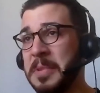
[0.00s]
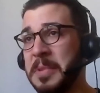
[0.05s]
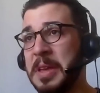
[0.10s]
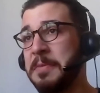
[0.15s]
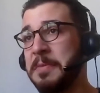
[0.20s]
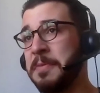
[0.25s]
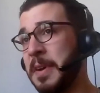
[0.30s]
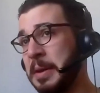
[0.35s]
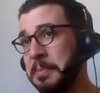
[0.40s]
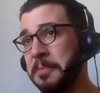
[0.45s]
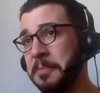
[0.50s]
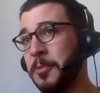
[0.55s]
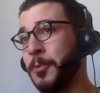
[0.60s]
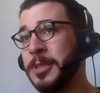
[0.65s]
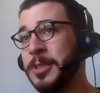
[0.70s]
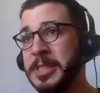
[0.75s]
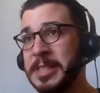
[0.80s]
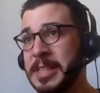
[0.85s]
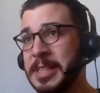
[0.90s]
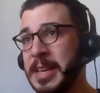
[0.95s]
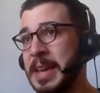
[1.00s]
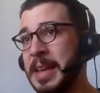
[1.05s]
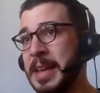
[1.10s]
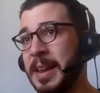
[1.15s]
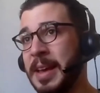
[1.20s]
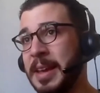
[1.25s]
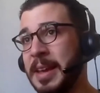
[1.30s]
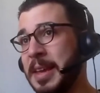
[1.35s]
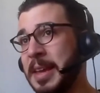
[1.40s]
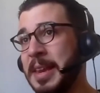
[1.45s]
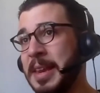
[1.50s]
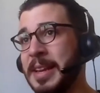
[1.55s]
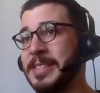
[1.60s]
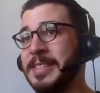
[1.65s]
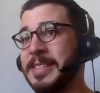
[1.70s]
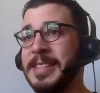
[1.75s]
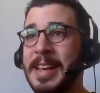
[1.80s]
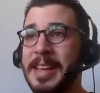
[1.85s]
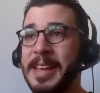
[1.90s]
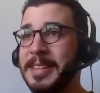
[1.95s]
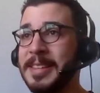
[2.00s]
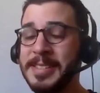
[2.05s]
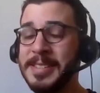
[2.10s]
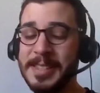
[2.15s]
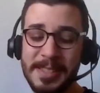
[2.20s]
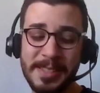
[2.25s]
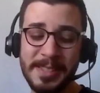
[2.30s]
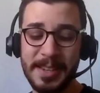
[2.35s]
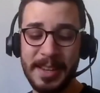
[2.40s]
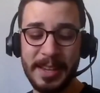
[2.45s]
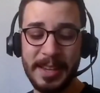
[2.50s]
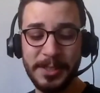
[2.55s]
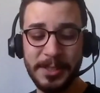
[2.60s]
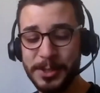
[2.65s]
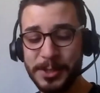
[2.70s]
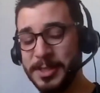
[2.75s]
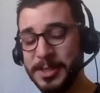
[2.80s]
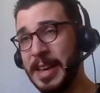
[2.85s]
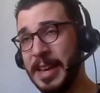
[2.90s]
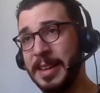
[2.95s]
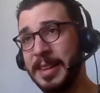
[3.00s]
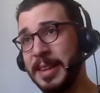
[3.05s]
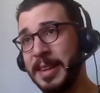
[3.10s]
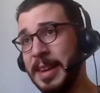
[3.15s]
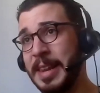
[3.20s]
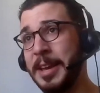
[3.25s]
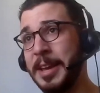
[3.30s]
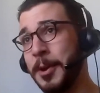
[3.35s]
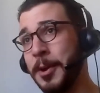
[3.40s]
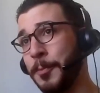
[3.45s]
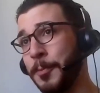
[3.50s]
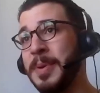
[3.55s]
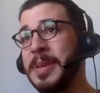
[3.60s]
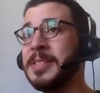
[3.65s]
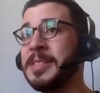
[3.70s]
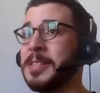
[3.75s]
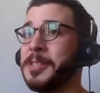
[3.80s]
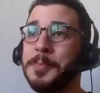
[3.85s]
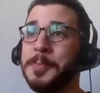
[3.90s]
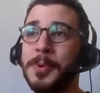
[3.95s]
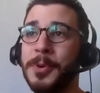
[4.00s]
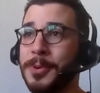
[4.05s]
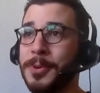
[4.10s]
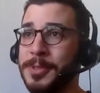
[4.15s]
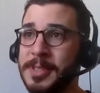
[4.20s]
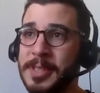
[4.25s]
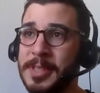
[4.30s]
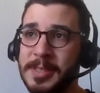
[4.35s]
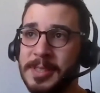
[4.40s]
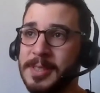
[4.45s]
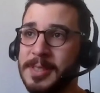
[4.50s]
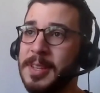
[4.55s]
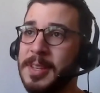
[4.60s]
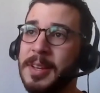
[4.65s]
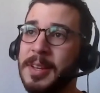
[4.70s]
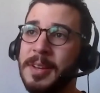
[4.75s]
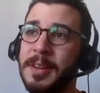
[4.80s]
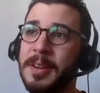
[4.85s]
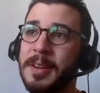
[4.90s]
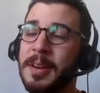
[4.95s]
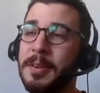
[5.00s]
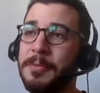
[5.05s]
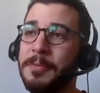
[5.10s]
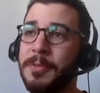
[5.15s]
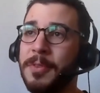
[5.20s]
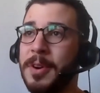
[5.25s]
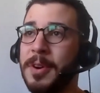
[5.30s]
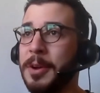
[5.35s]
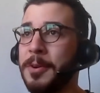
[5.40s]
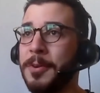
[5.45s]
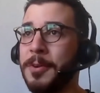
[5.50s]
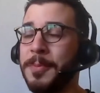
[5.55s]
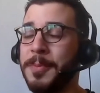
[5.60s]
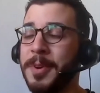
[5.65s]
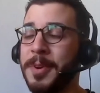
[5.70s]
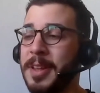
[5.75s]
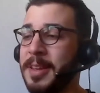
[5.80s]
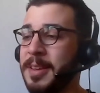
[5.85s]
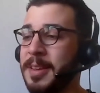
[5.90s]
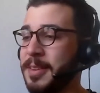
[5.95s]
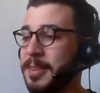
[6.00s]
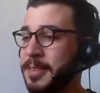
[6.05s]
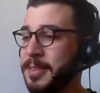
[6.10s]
if I would say, like in a sentence, is like to set legal business process for the company.